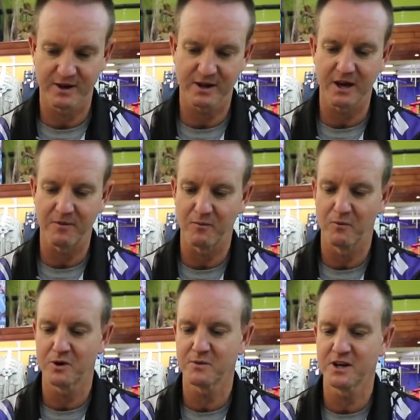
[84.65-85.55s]
Okay,
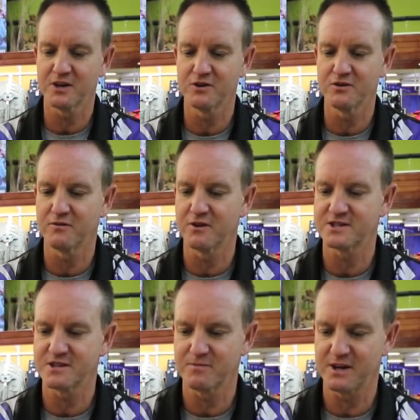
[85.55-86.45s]
what we're gonna do very
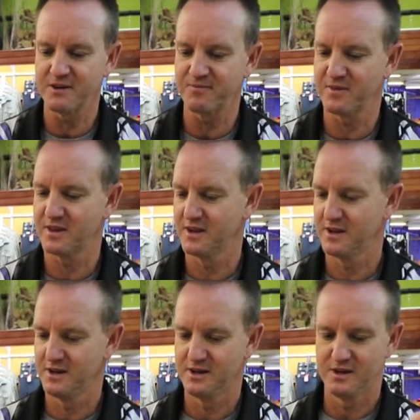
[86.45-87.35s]
simply
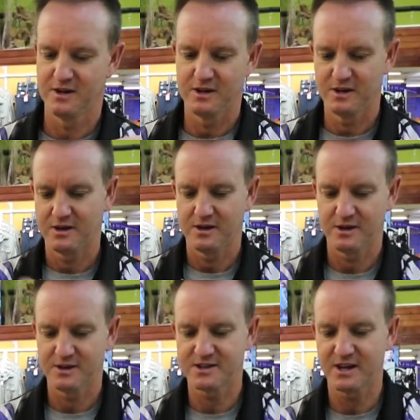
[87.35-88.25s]

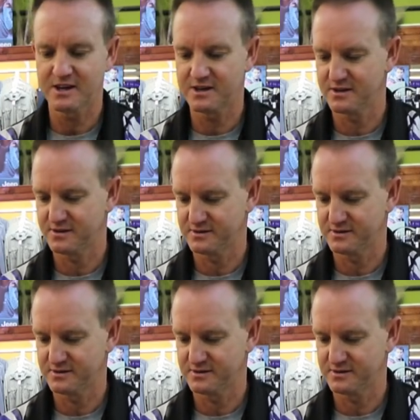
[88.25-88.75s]
is take